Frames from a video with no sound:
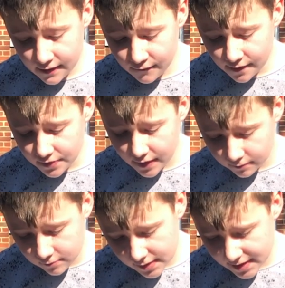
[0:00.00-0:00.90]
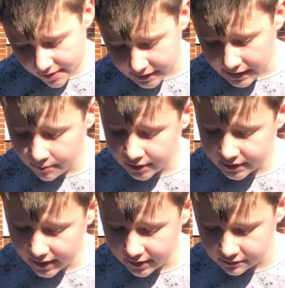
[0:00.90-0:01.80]
found that when he was hammering
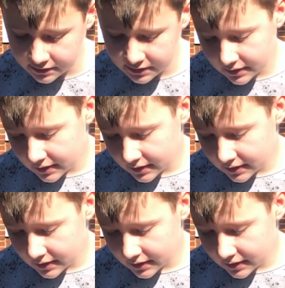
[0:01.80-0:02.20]
nails,